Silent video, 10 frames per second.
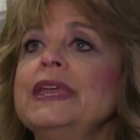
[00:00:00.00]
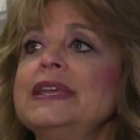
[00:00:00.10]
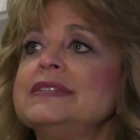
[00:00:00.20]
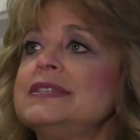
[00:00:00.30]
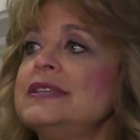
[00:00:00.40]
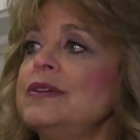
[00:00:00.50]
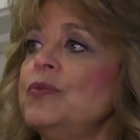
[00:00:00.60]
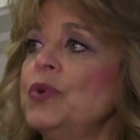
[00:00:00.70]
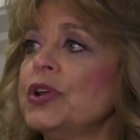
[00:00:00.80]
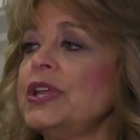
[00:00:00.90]
it's
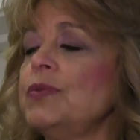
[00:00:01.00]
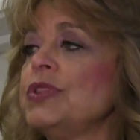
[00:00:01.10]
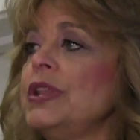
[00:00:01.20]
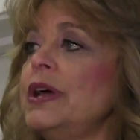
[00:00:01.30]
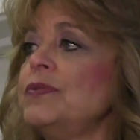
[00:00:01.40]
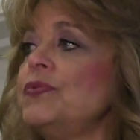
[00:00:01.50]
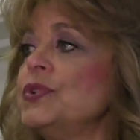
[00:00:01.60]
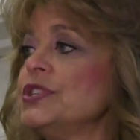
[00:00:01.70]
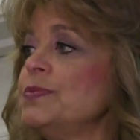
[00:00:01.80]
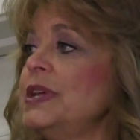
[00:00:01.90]
working with law
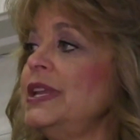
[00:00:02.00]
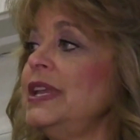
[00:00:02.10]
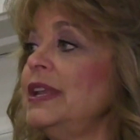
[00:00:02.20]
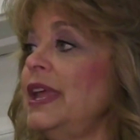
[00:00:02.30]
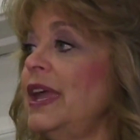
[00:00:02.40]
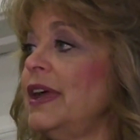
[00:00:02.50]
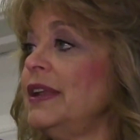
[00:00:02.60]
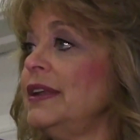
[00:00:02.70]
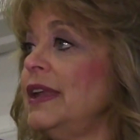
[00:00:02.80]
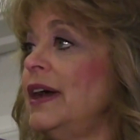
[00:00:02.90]
enforcement
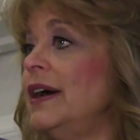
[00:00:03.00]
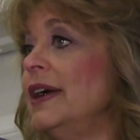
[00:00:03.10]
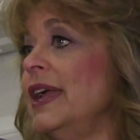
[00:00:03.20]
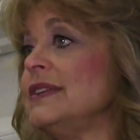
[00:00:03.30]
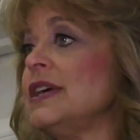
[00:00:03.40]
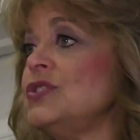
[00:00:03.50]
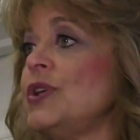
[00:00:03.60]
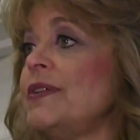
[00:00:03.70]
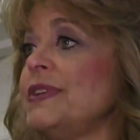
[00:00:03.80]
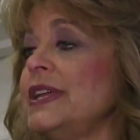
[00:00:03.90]
in
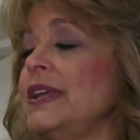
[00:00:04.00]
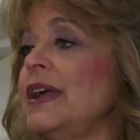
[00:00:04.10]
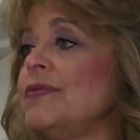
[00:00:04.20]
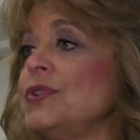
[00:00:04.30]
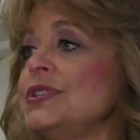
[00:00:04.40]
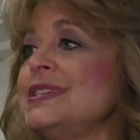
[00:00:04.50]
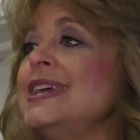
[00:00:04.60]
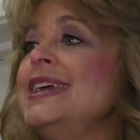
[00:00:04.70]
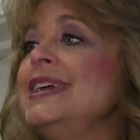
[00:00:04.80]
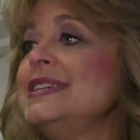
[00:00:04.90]
anti-trafficking efforts
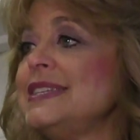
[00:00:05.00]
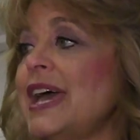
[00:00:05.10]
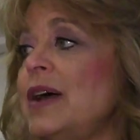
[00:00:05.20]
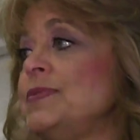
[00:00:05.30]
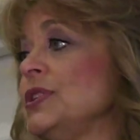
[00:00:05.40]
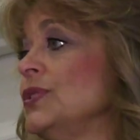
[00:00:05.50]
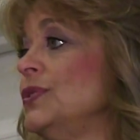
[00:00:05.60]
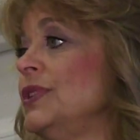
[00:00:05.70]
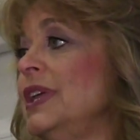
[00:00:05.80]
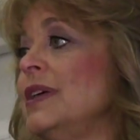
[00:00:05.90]
is
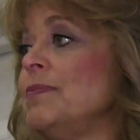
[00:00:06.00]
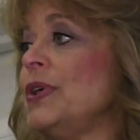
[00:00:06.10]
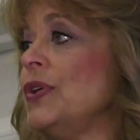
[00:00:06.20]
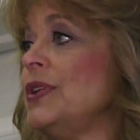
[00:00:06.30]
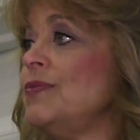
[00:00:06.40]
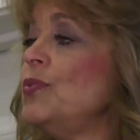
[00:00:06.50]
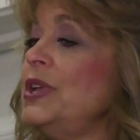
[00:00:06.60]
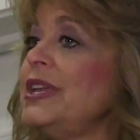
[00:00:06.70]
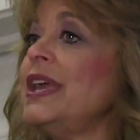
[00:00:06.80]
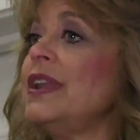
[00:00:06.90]
absolutely imperative.
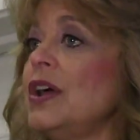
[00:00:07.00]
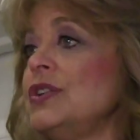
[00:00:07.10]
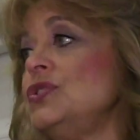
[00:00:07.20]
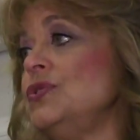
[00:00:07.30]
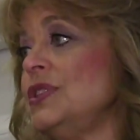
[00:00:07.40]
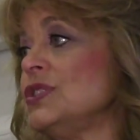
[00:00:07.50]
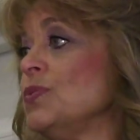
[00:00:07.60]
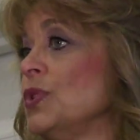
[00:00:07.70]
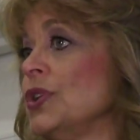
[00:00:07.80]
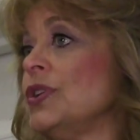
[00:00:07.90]
We cannot do this
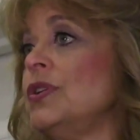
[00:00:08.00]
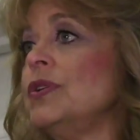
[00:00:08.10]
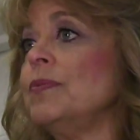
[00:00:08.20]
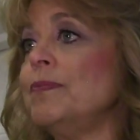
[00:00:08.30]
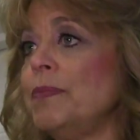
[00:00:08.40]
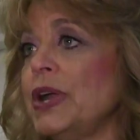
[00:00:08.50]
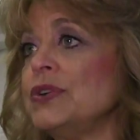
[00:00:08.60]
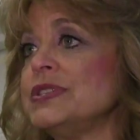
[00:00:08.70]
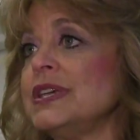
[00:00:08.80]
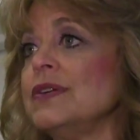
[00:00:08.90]
work by
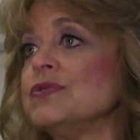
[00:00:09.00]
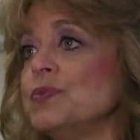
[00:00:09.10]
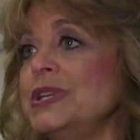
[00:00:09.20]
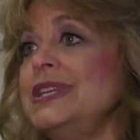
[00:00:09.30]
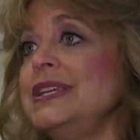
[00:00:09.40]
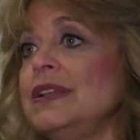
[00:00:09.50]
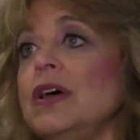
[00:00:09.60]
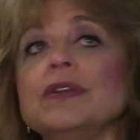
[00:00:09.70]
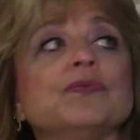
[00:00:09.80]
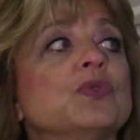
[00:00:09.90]
ourselves. We need
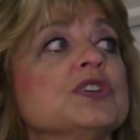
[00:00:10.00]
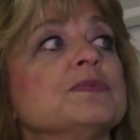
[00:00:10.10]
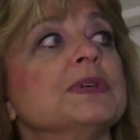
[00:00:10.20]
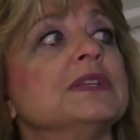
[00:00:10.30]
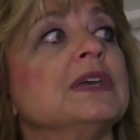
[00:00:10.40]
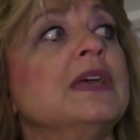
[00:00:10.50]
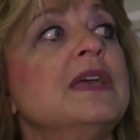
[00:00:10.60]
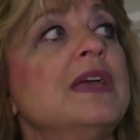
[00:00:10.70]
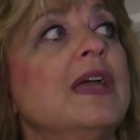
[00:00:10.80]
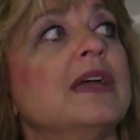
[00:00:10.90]
law enforcement.
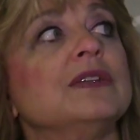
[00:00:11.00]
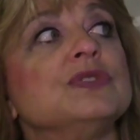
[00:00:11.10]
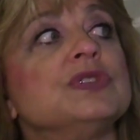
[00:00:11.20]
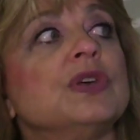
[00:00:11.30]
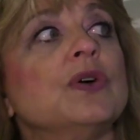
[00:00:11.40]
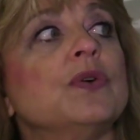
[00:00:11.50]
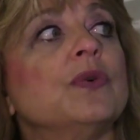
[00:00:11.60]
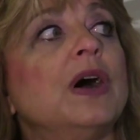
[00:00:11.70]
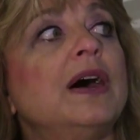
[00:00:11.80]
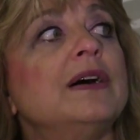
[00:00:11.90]
And
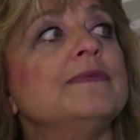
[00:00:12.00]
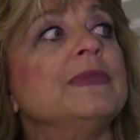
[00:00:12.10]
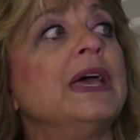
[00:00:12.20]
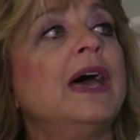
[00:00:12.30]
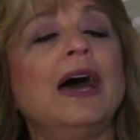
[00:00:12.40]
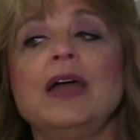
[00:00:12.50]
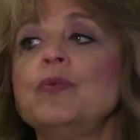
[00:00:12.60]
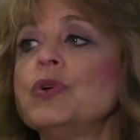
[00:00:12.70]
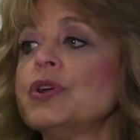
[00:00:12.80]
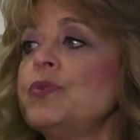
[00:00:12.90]
so I
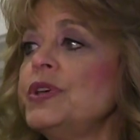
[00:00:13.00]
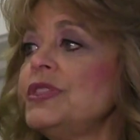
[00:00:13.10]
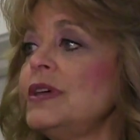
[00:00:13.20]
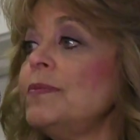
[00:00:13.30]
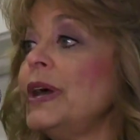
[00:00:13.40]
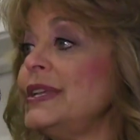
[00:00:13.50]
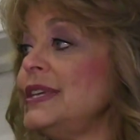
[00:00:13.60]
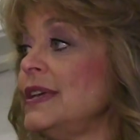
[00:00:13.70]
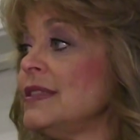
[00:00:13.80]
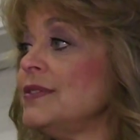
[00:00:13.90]
work with them, I take